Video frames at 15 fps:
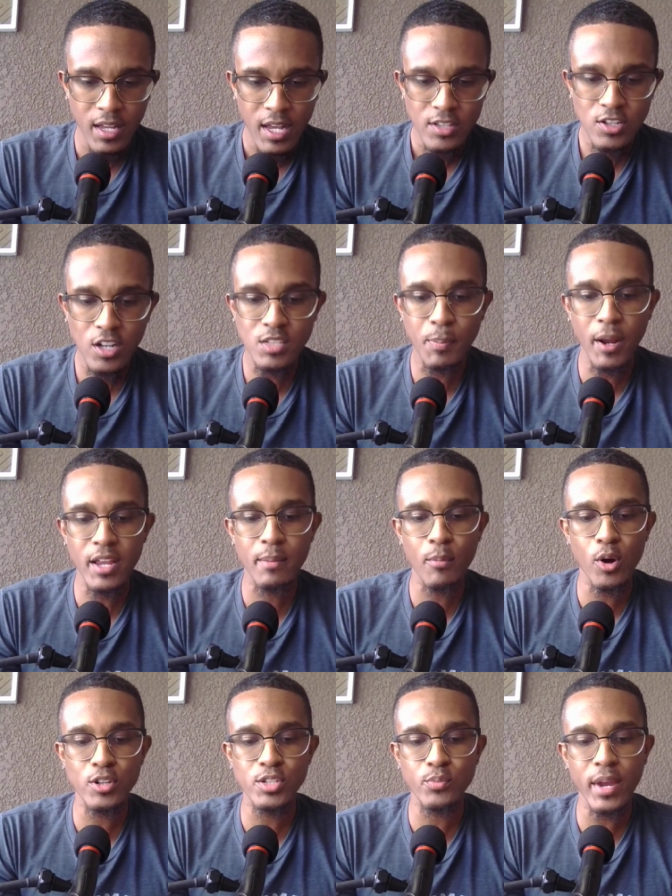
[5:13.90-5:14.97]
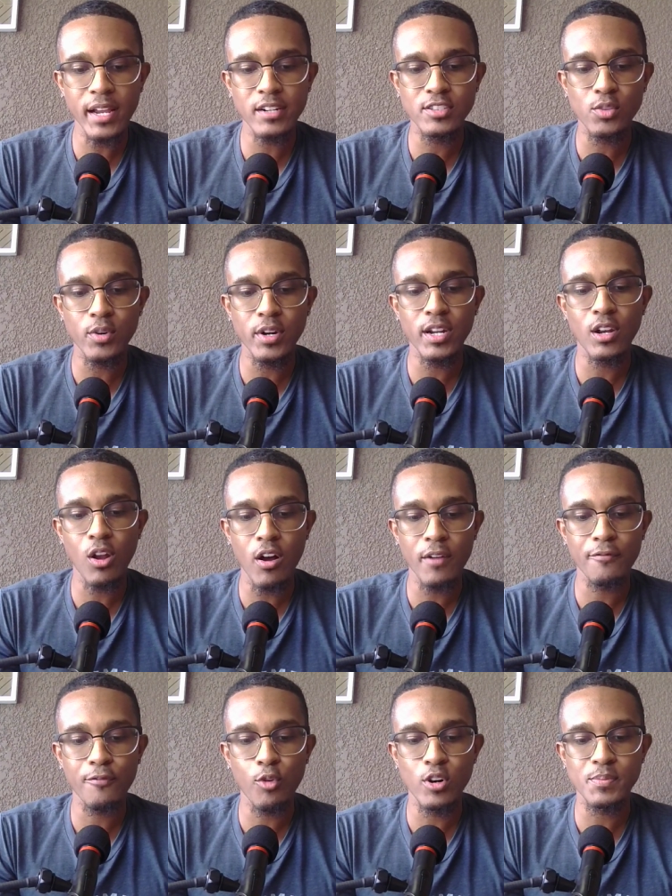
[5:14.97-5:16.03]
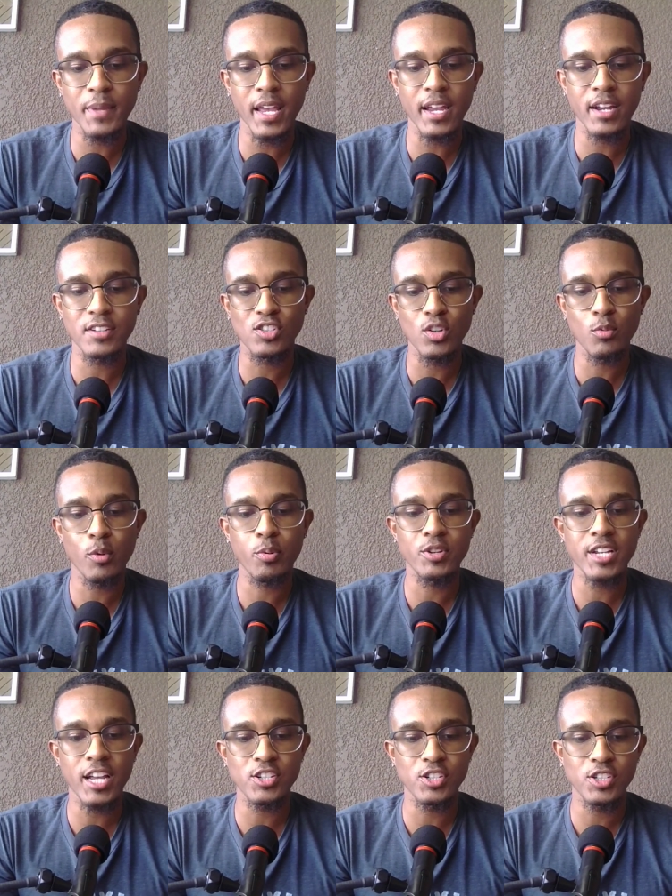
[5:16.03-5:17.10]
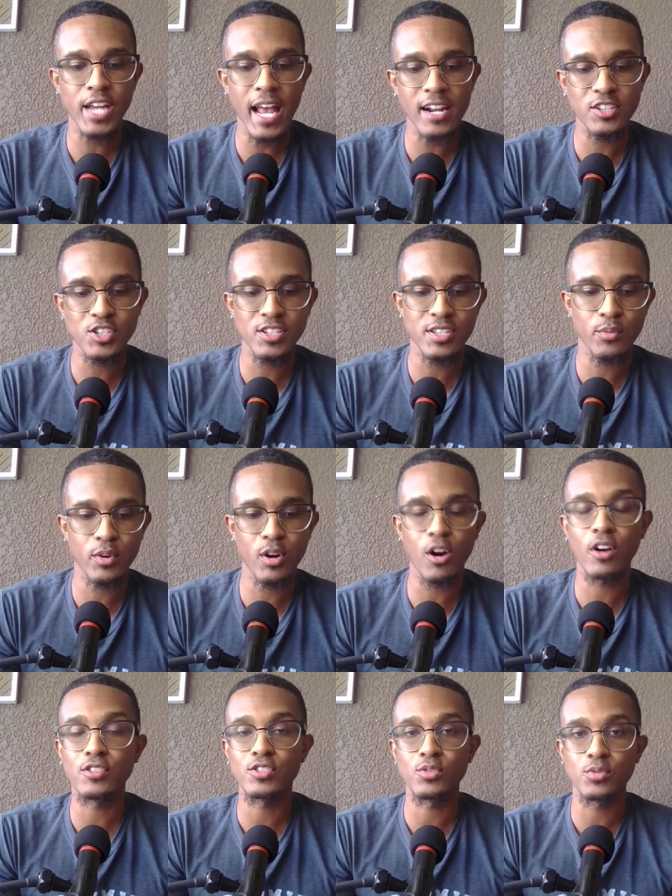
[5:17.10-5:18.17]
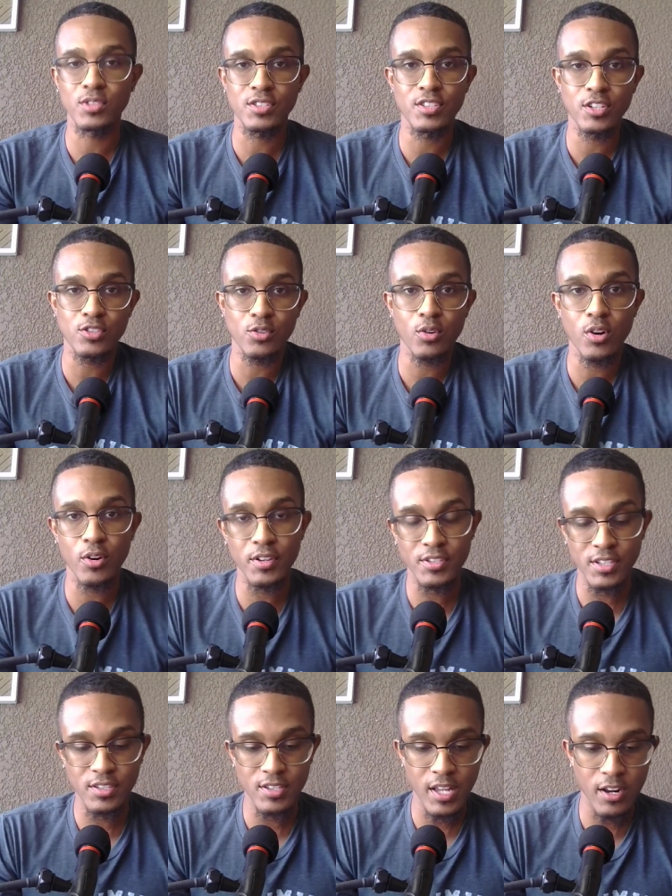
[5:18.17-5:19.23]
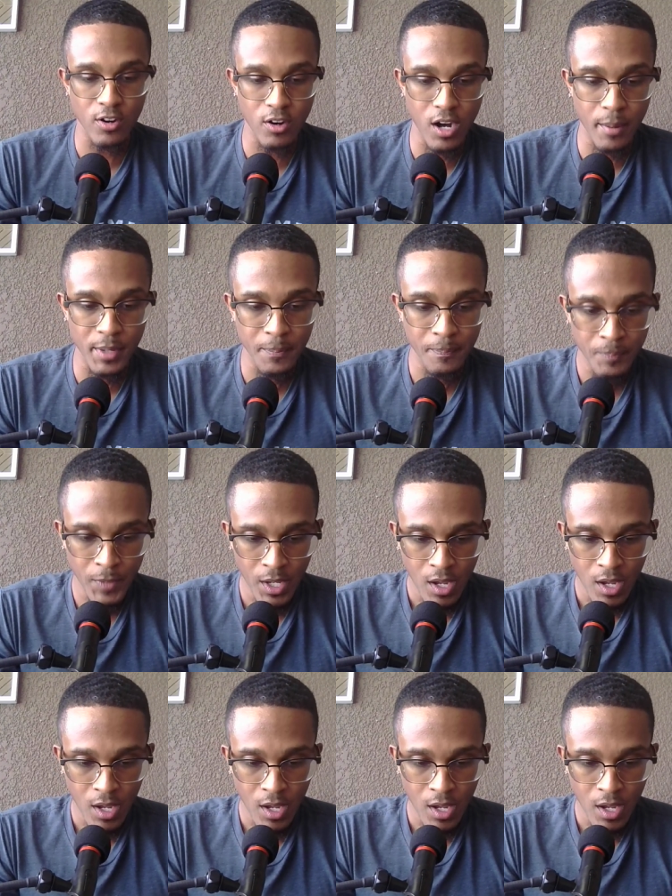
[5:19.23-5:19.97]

talks about emerging regulatory, law enforcement, and consumer protection challenges in regards to these digital currencies that are coming.